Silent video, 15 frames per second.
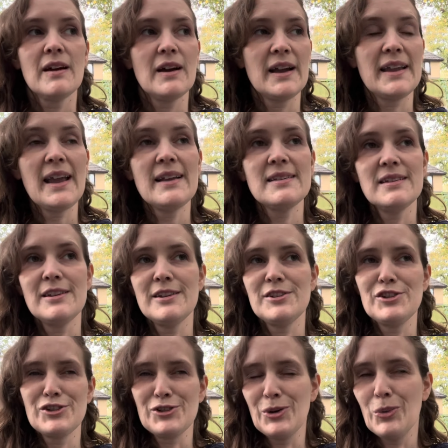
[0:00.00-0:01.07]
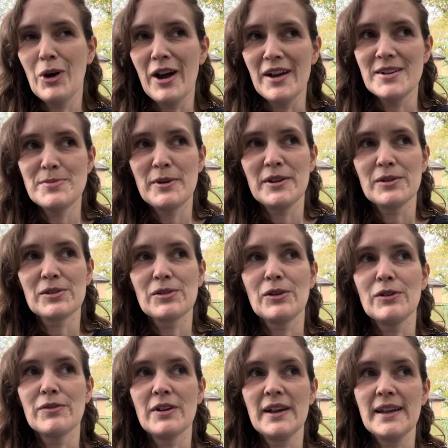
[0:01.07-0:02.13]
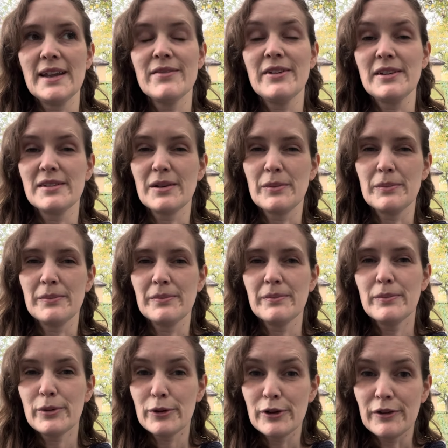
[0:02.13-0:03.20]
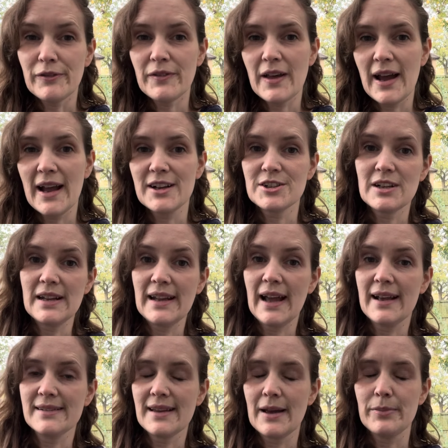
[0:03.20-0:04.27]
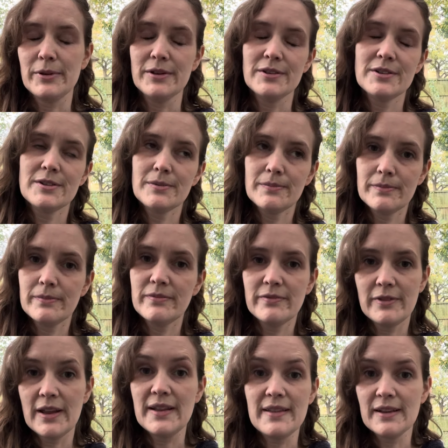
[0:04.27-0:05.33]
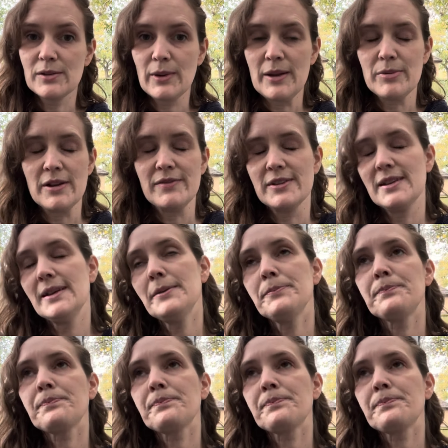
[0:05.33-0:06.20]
I guess it's just your word, but you're sort of like giving some proof that actually it has happened in this way previously.